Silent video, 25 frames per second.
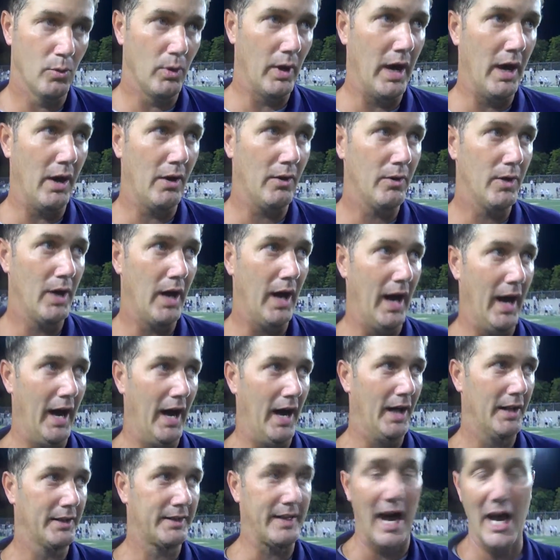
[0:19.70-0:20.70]
Well,
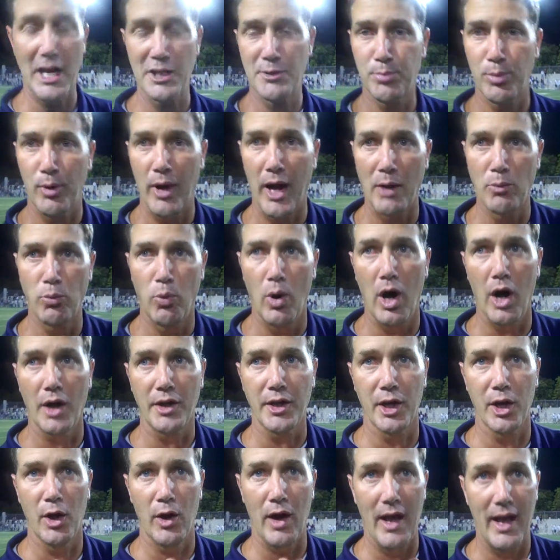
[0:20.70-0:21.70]
guys played well.
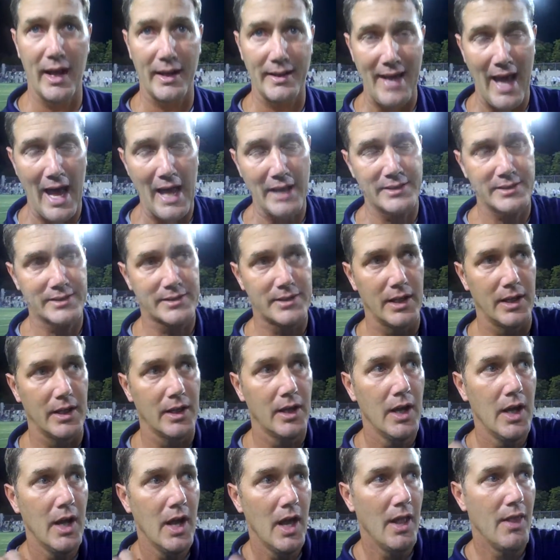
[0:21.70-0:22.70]
You know, I think that's the
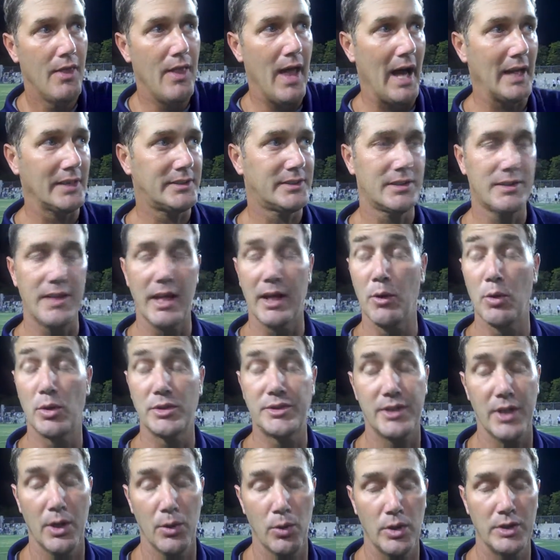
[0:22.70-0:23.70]
thing.
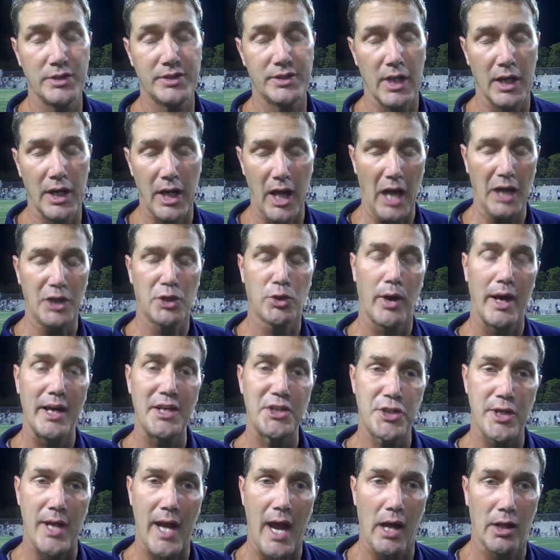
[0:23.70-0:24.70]
It was a
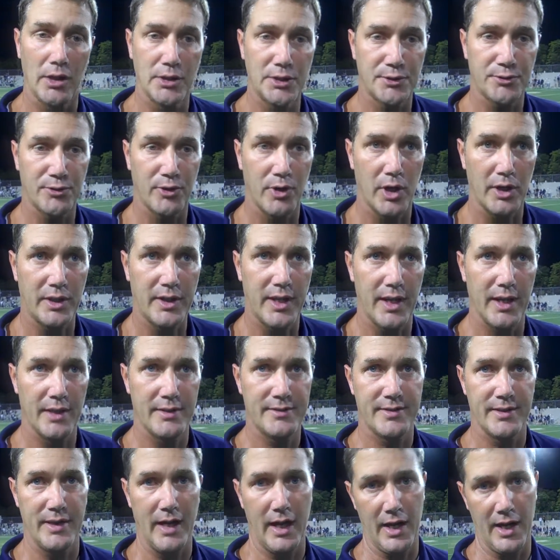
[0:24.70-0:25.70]
great challenge for our
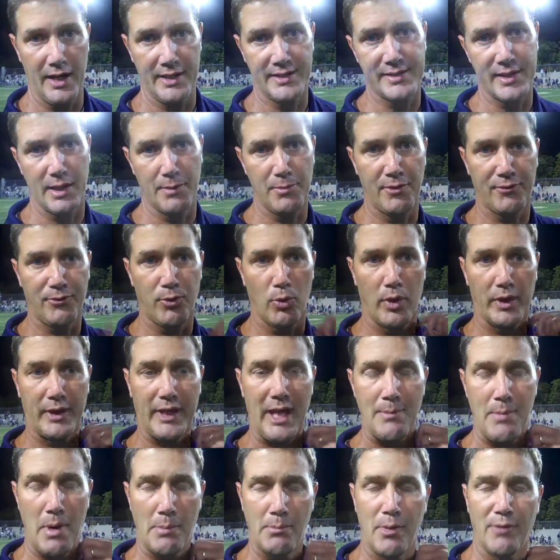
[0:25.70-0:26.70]
kids tonight. I said before the
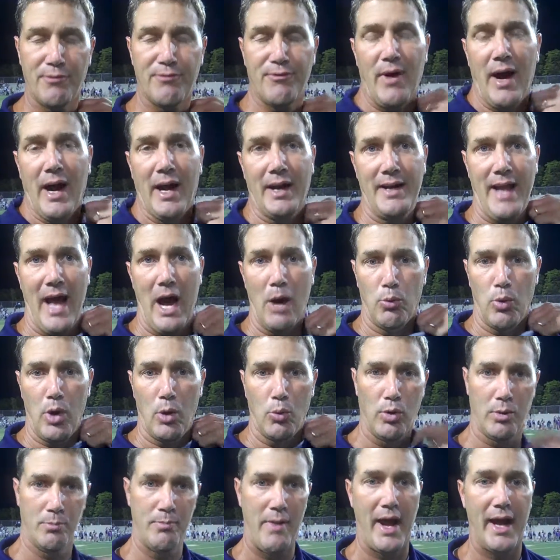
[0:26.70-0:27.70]
game, I'm going to find out
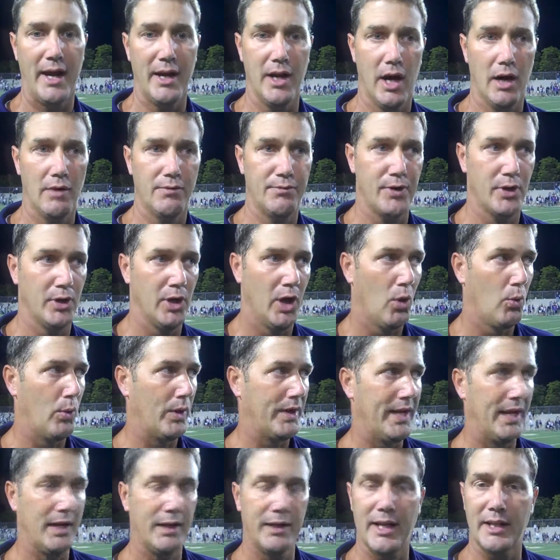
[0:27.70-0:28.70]
what we're made of. You know,
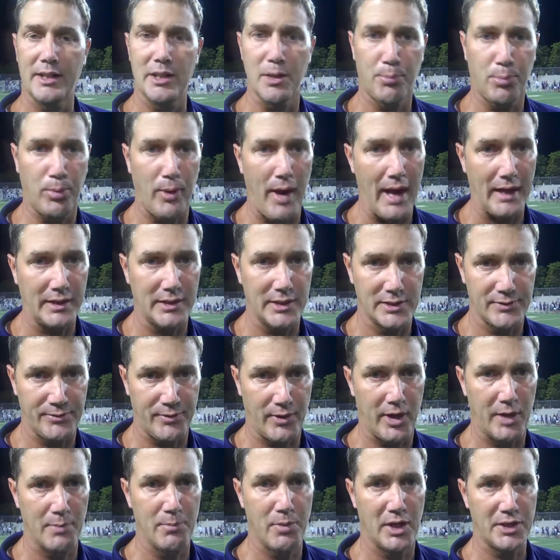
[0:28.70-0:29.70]
we didn't get to practice
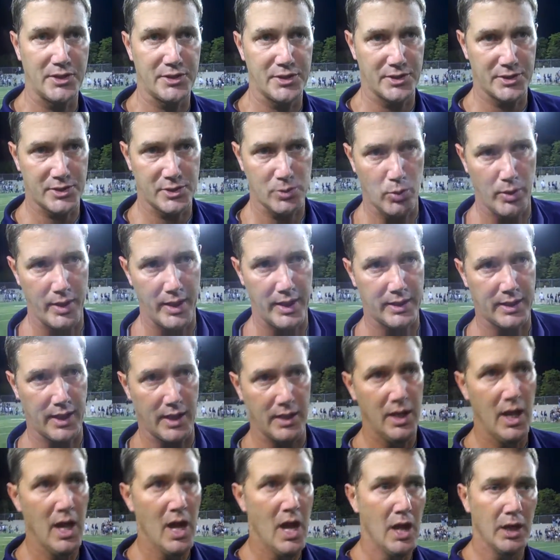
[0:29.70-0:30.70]
very much this week,
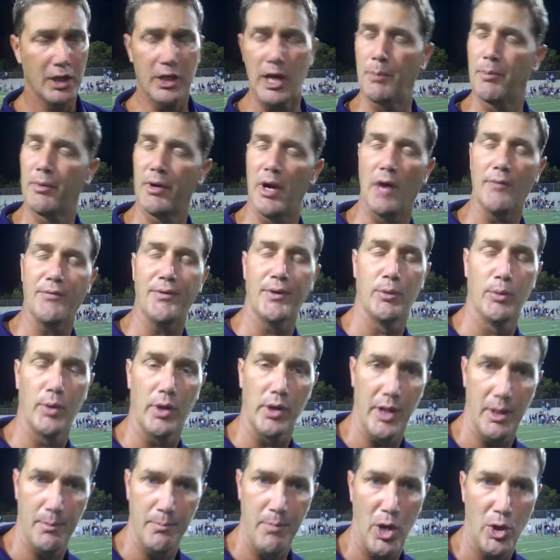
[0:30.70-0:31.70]
and coming off in a
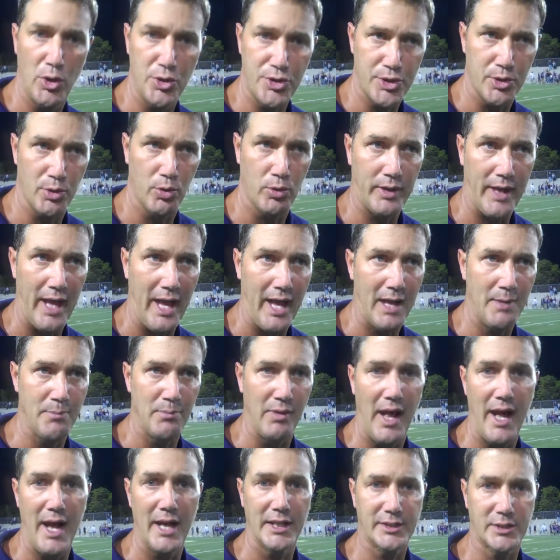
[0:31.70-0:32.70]
really emotional
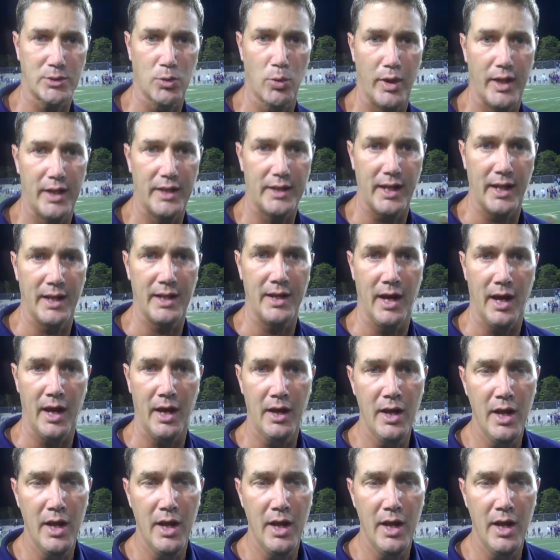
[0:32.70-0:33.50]
game last week, and